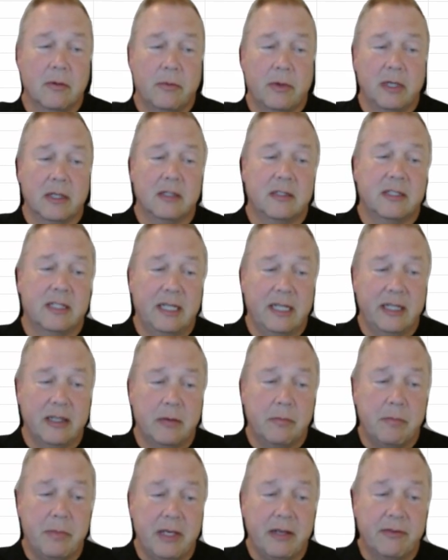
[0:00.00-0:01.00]
What is sitting
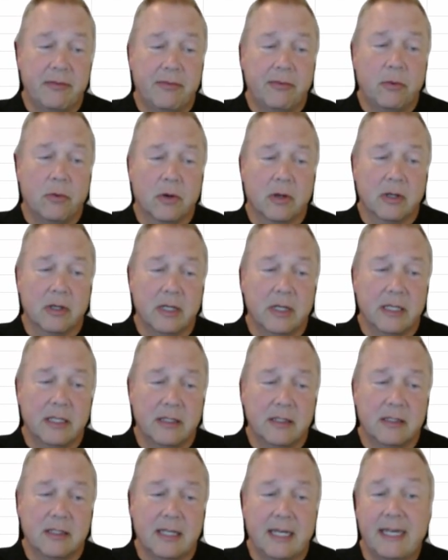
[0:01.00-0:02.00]
in B4
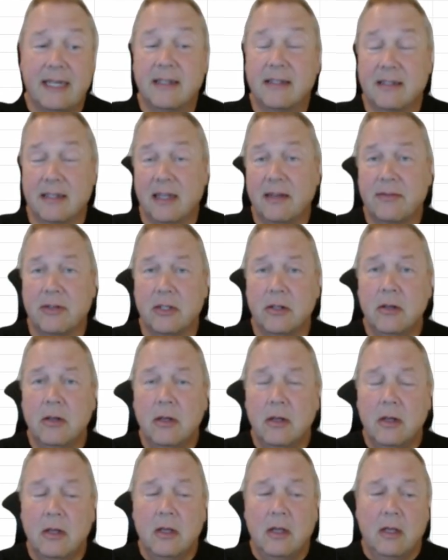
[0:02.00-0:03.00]
is A7,
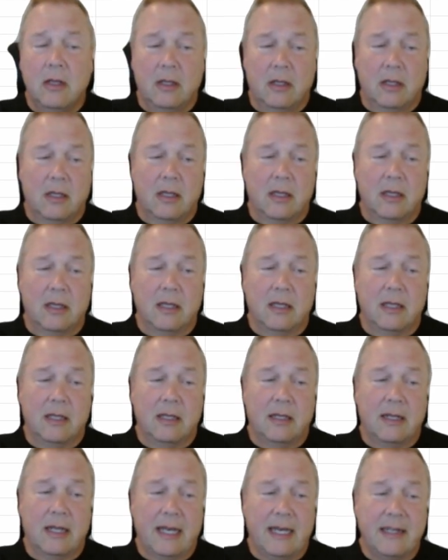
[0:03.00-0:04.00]

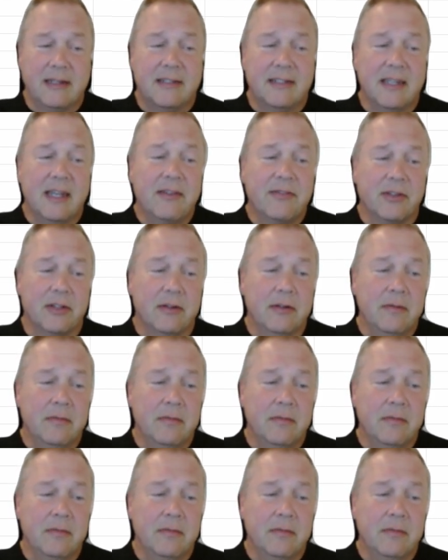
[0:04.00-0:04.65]
and A7